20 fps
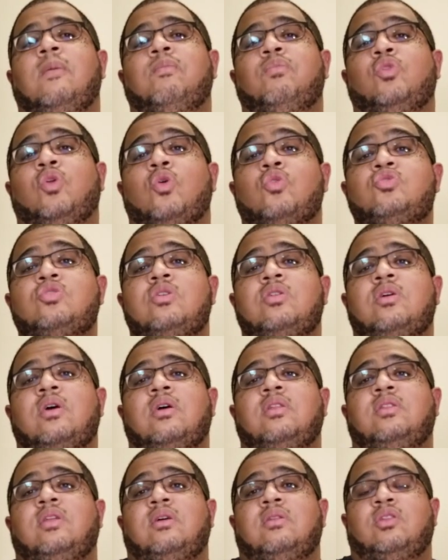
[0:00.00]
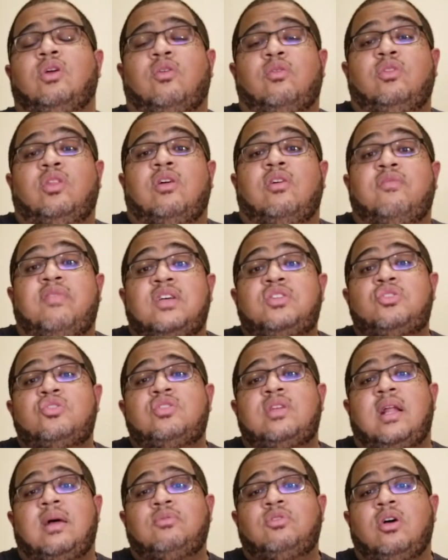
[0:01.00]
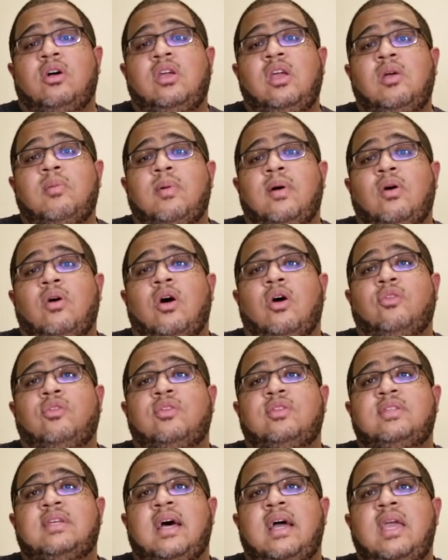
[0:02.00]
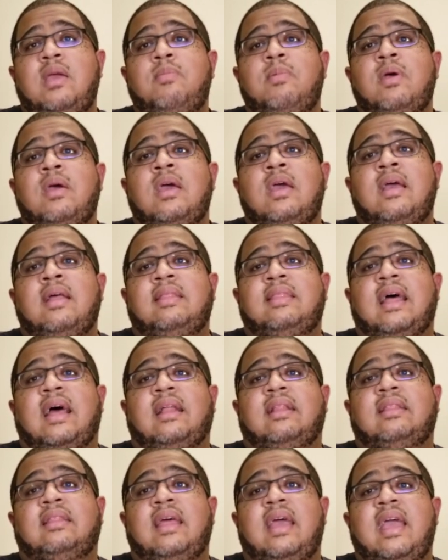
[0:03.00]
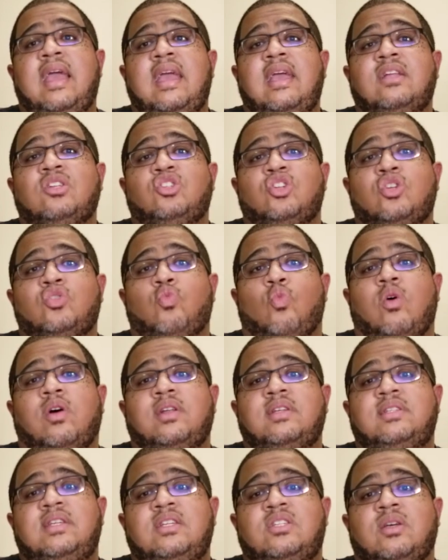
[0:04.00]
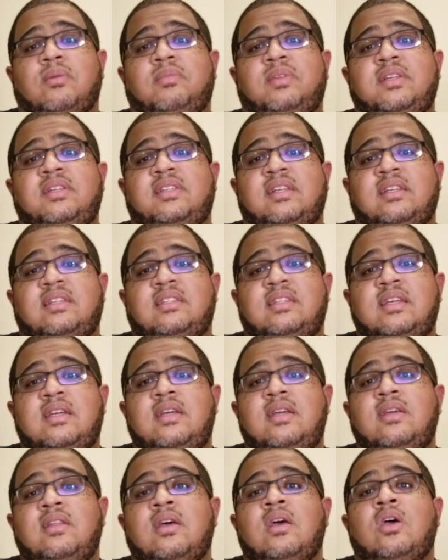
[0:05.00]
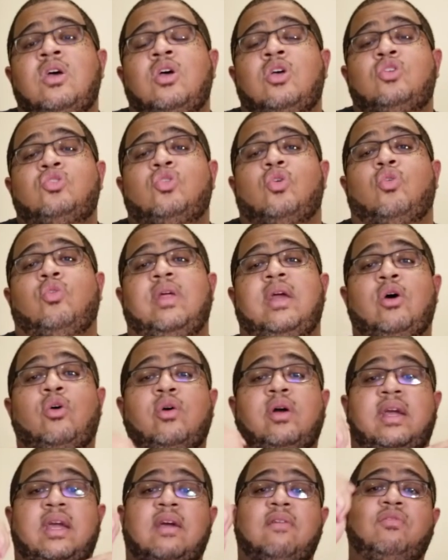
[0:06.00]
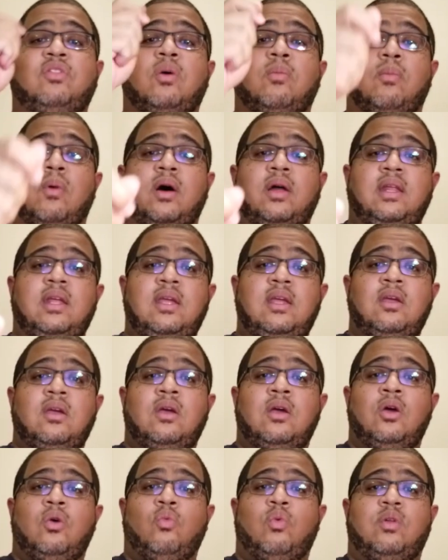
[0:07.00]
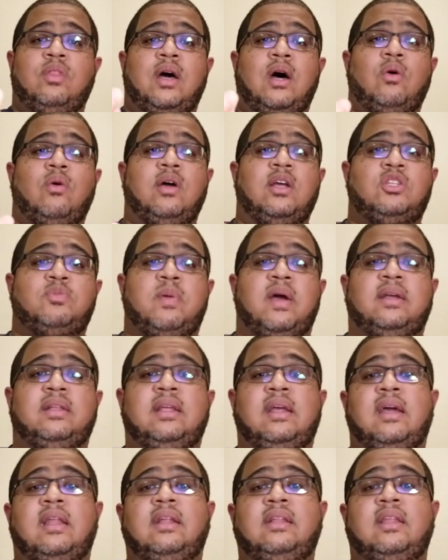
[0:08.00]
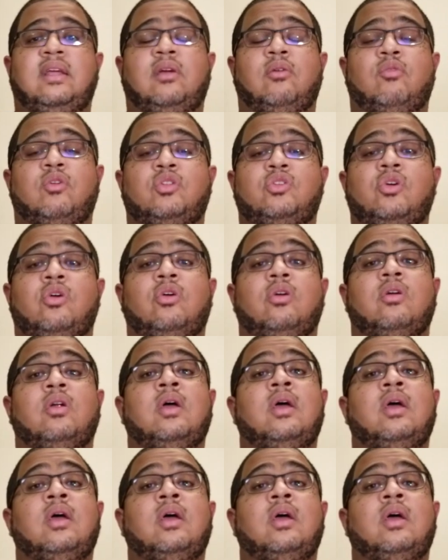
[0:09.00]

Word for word: those are the investors that I'm talking about are the type that they just want to see something succeed. So they'll give the money without expecting anything in return.